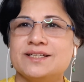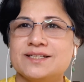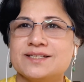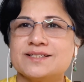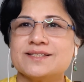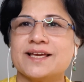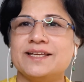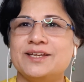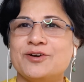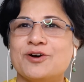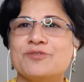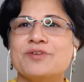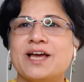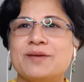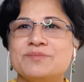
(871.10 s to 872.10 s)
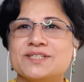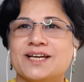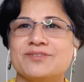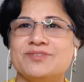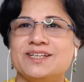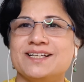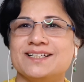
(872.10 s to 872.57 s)
Signing off, I'm
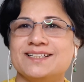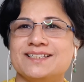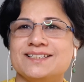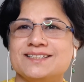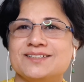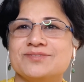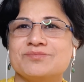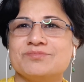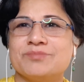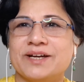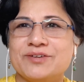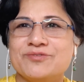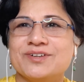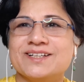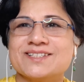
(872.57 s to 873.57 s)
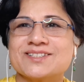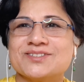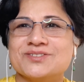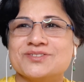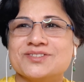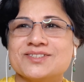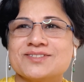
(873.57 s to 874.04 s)
Janvi Katti, Mindfulness
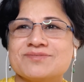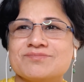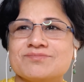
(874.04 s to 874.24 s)
Coach.